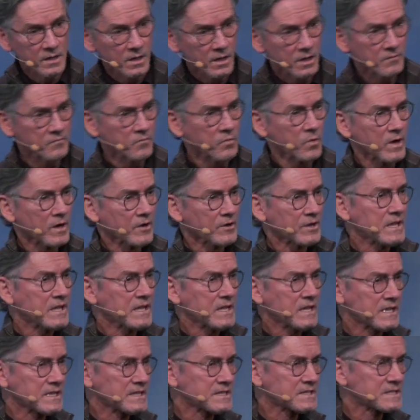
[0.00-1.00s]
of where he
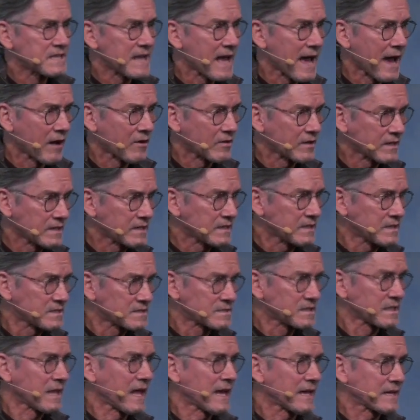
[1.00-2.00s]
is now in
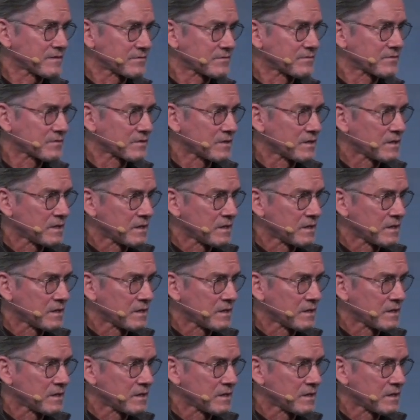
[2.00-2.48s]
his life